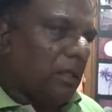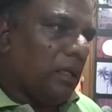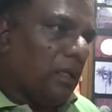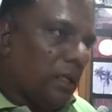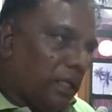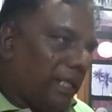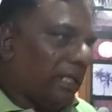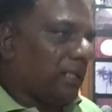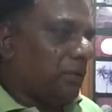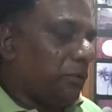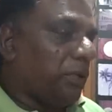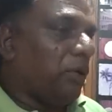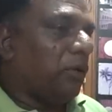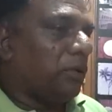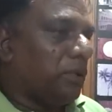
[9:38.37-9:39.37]
Yes,
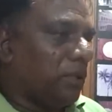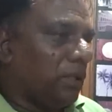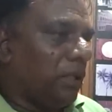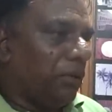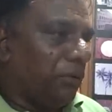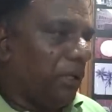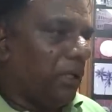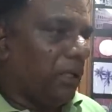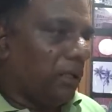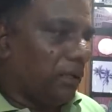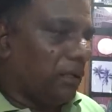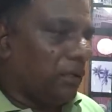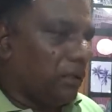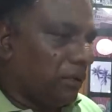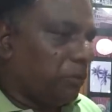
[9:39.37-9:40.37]
without
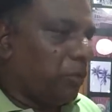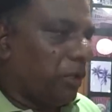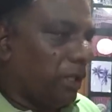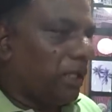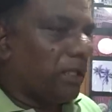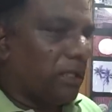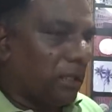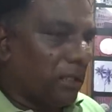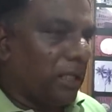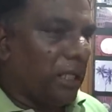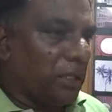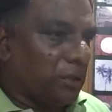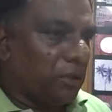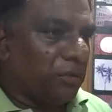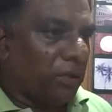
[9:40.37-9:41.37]
putting us in the
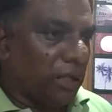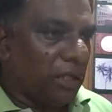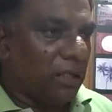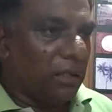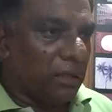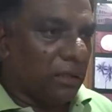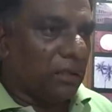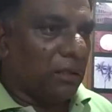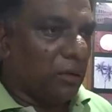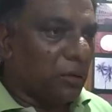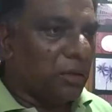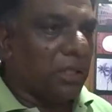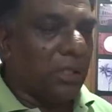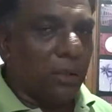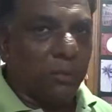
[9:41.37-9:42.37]
danger of running,
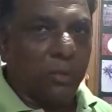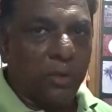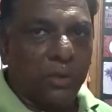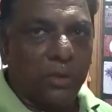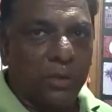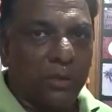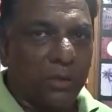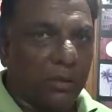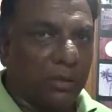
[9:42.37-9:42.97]
losing our books.